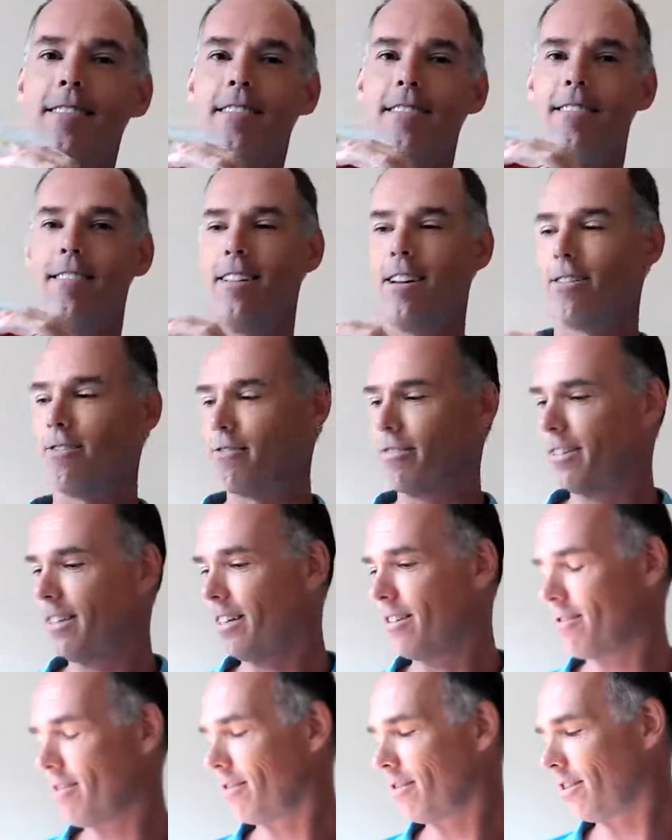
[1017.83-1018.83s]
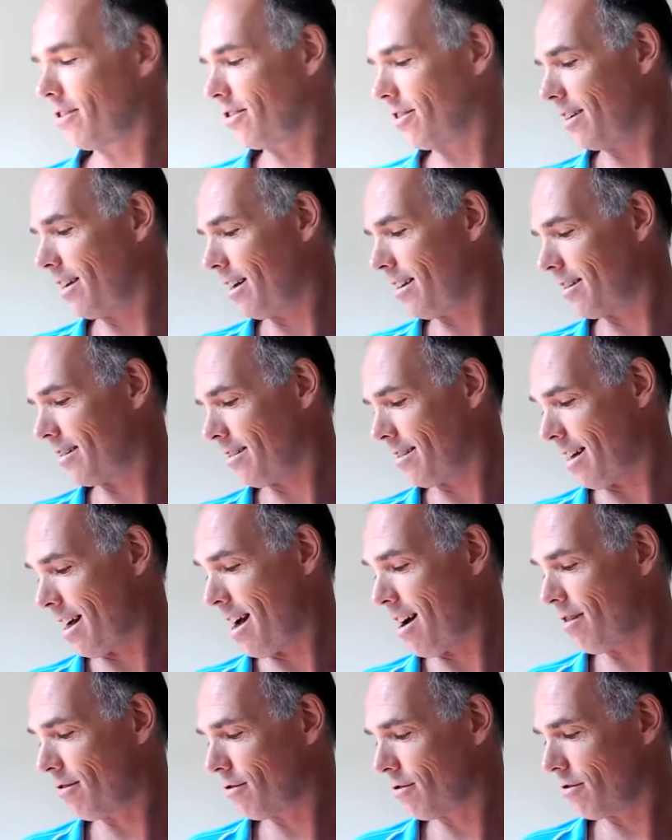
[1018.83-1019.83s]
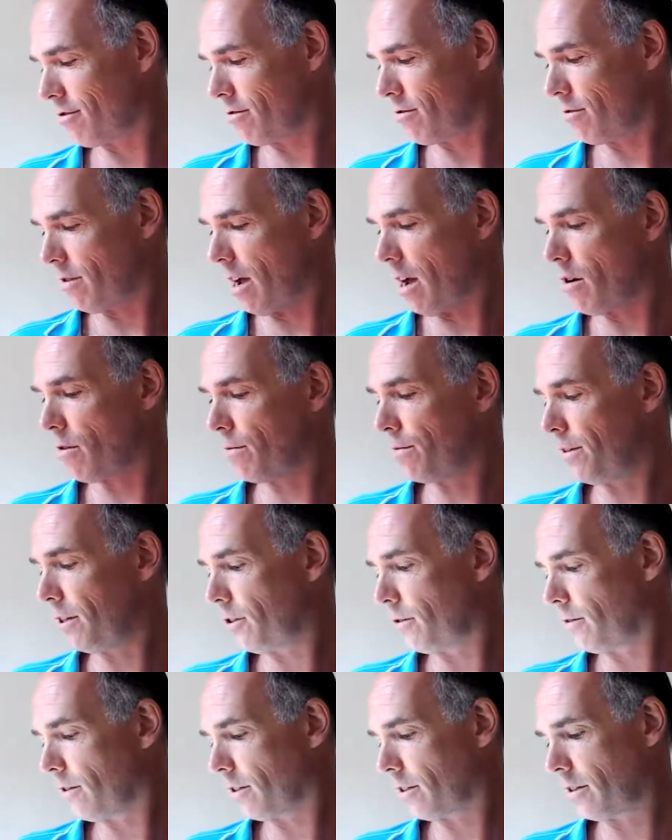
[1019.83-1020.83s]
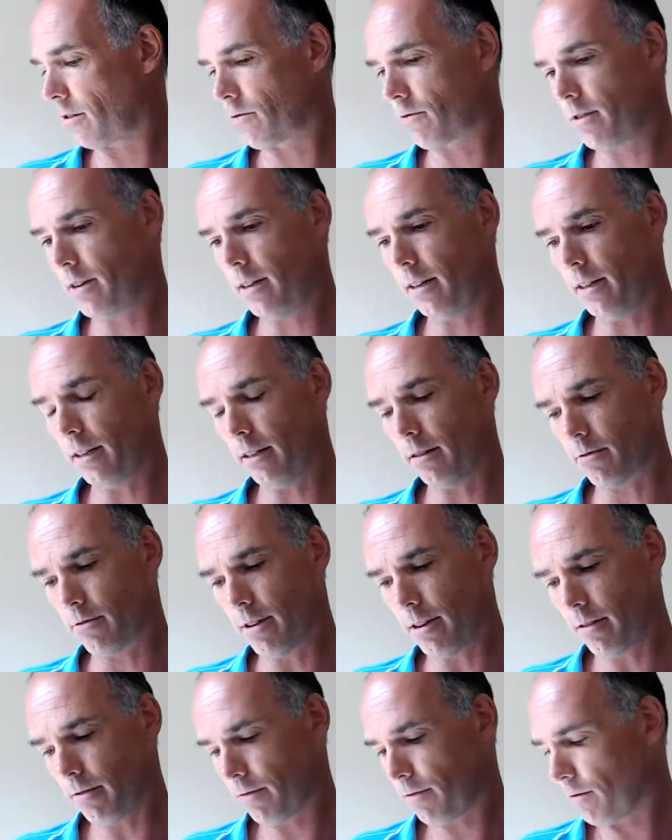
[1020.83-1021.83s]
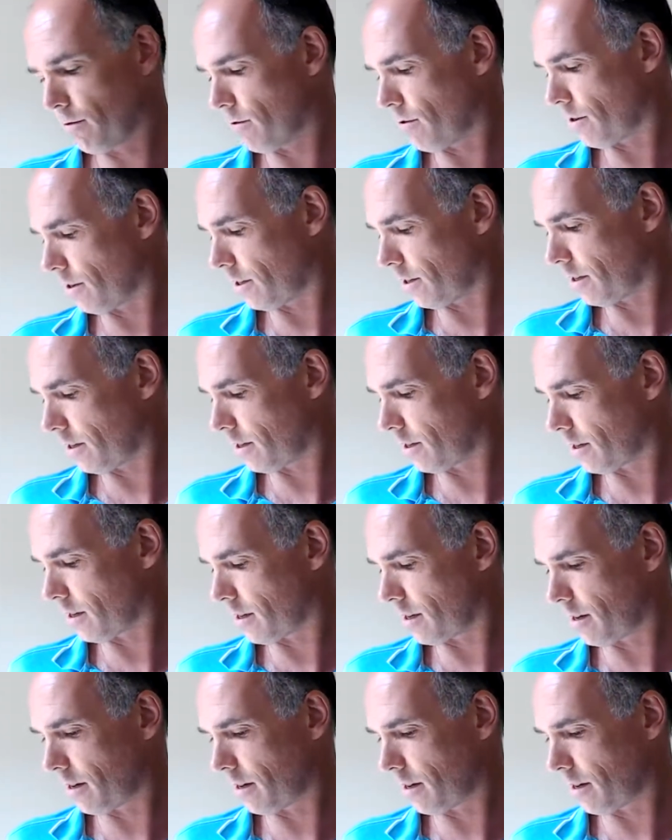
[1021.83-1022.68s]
They really wrote it together. How visuals can really reinforce